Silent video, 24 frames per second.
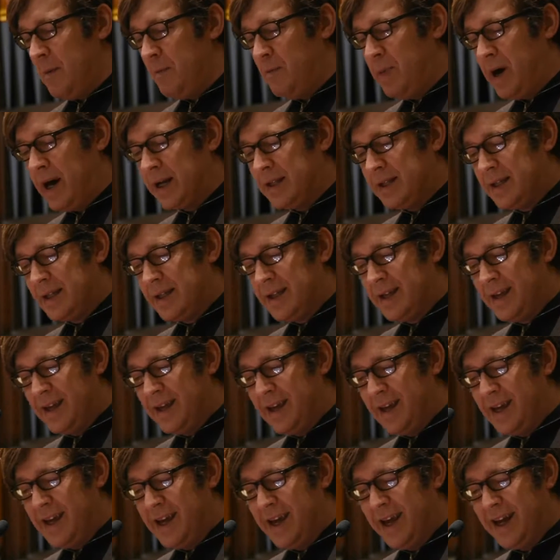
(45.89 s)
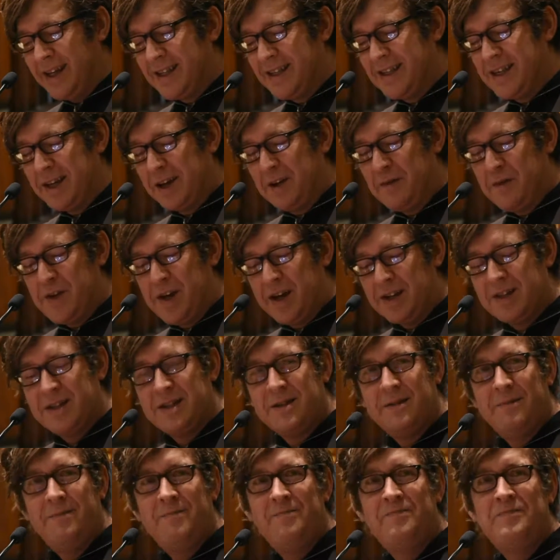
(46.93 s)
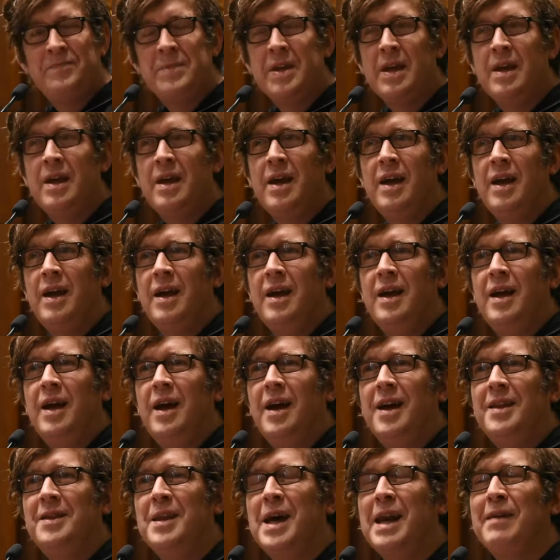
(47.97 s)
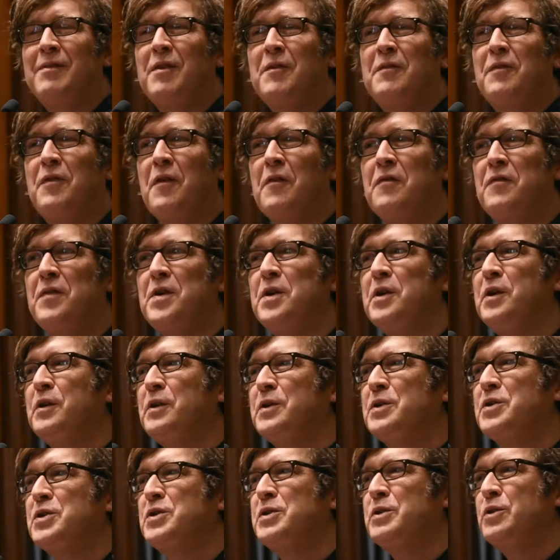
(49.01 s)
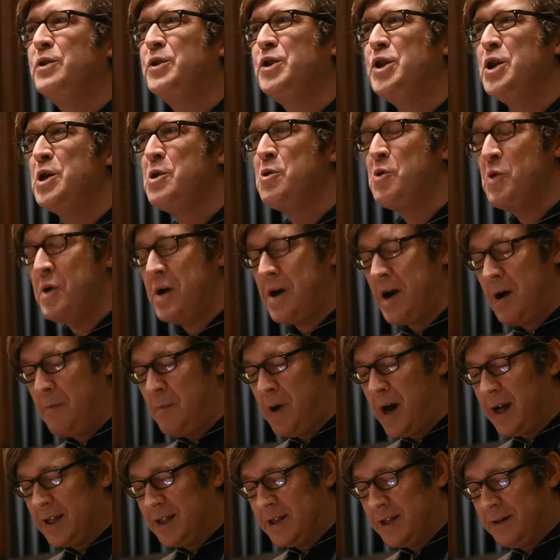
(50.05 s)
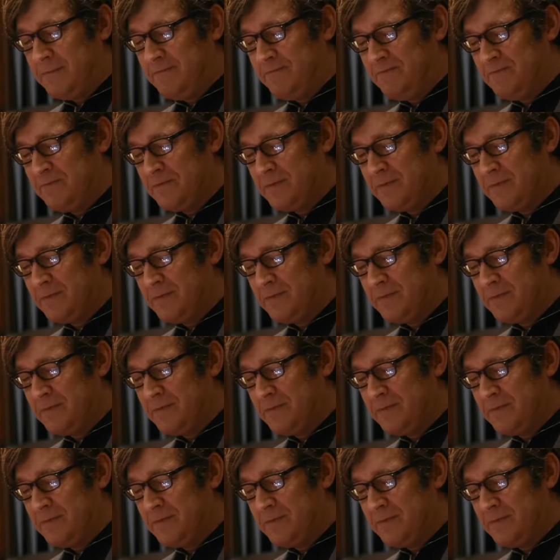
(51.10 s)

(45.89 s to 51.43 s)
But he gets sick of this. None of it fulfills Chiura Obata.